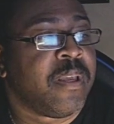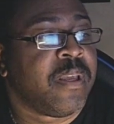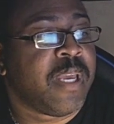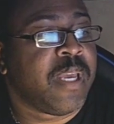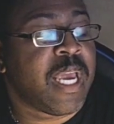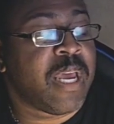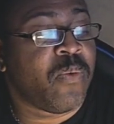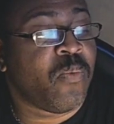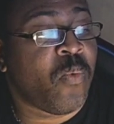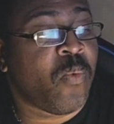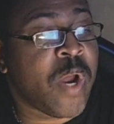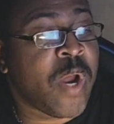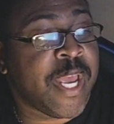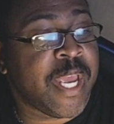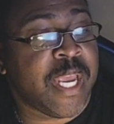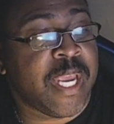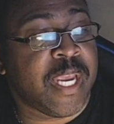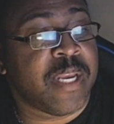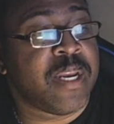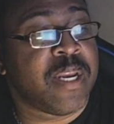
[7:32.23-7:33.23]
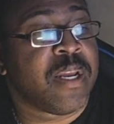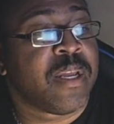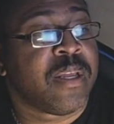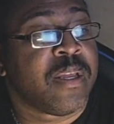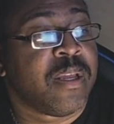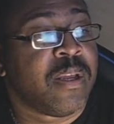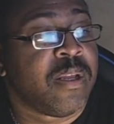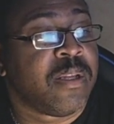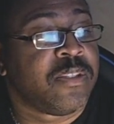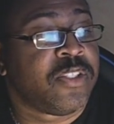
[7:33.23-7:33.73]
and weighed
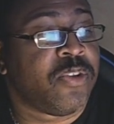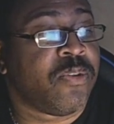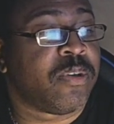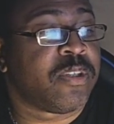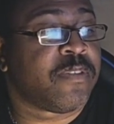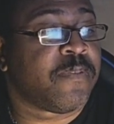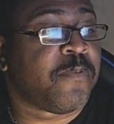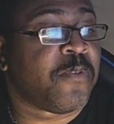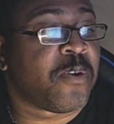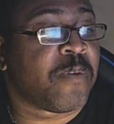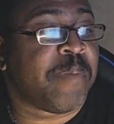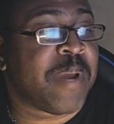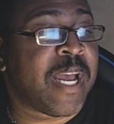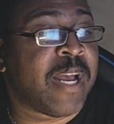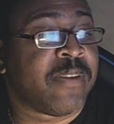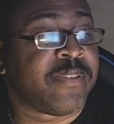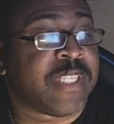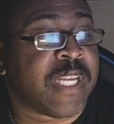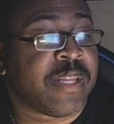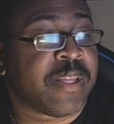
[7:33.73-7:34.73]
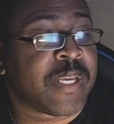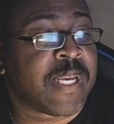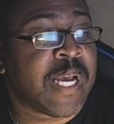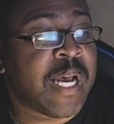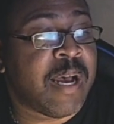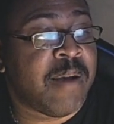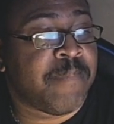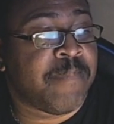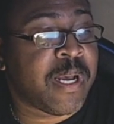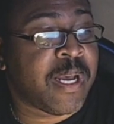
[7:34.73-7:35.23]
204 pounds at the
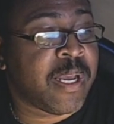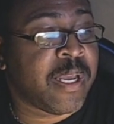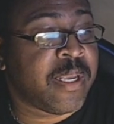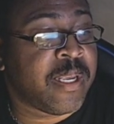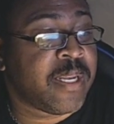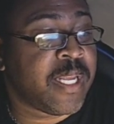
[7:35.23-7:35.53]
combine